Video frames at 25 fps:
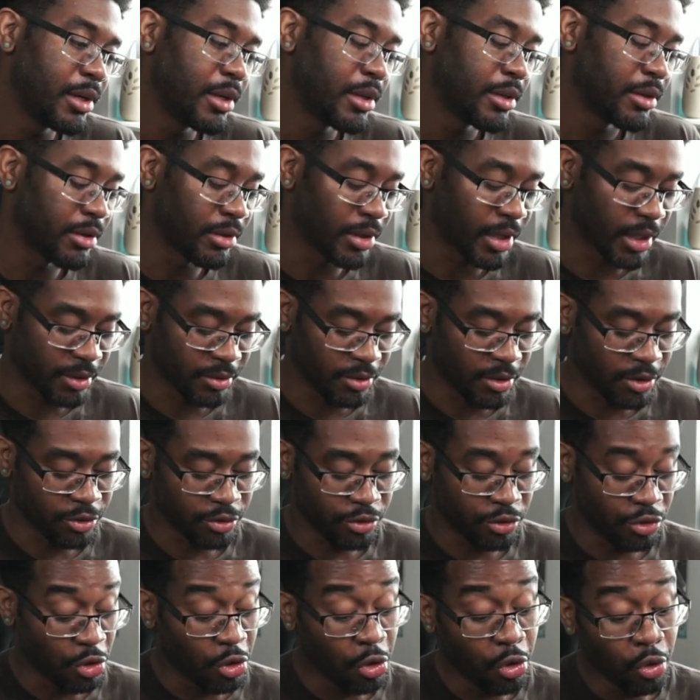They're like,
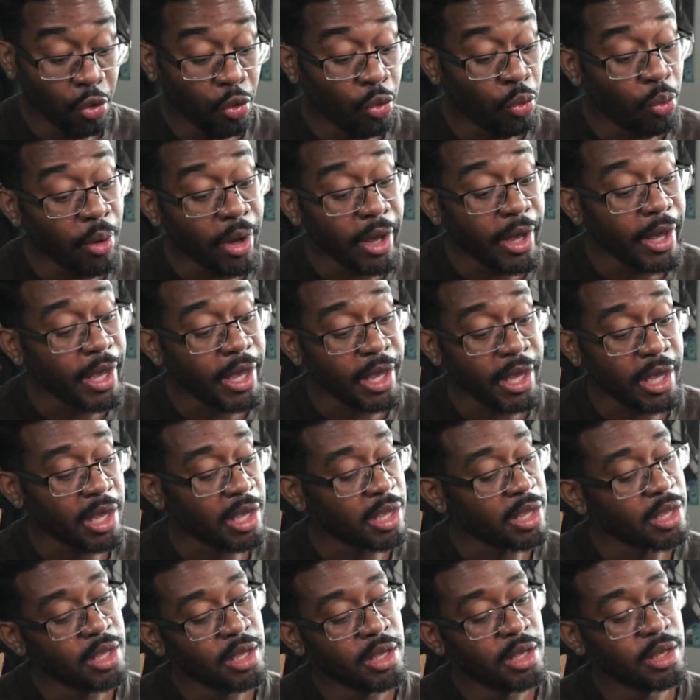there's no
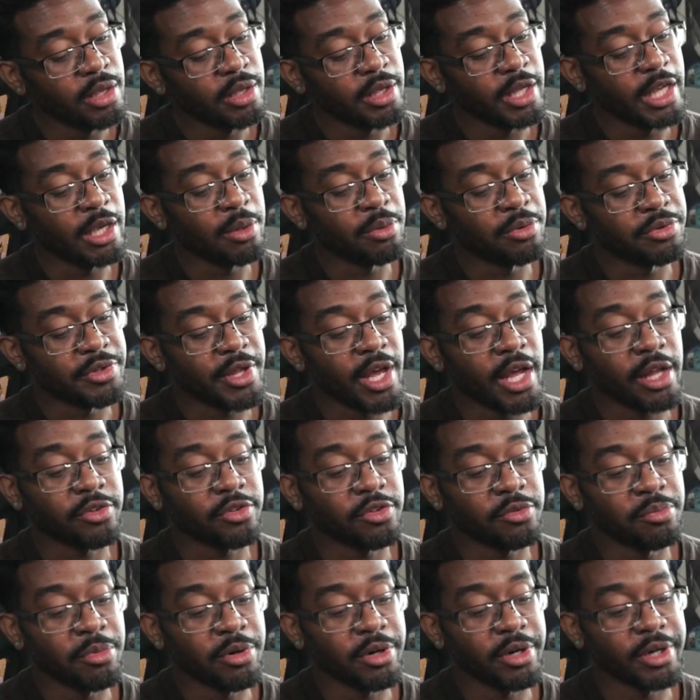way he was that
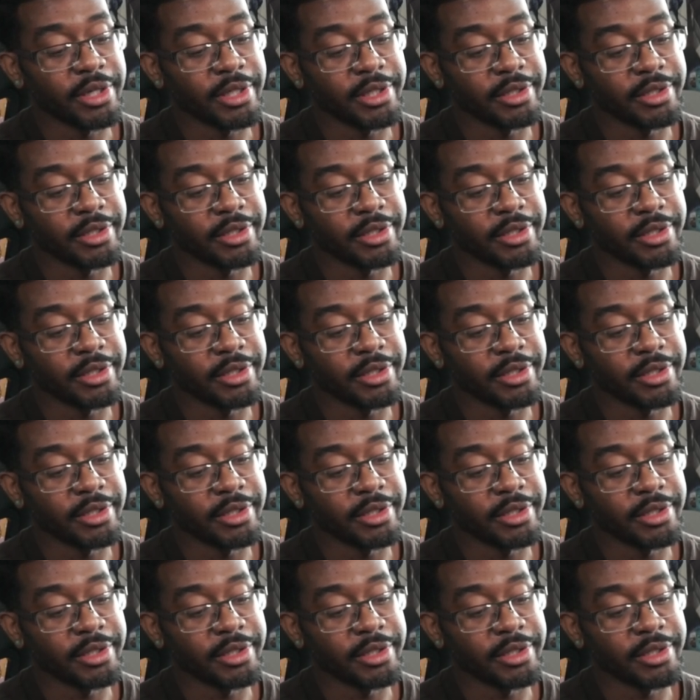smart.